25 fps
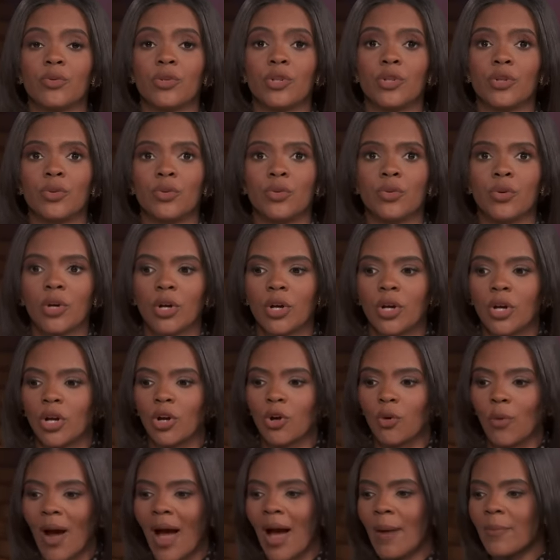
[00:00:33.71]
you
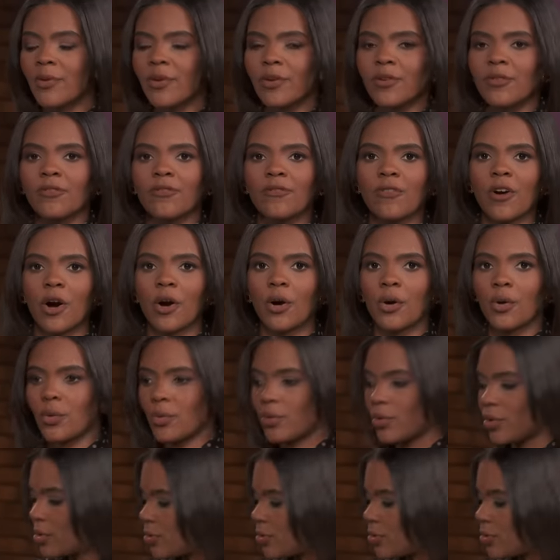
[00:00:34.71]
grab your phone,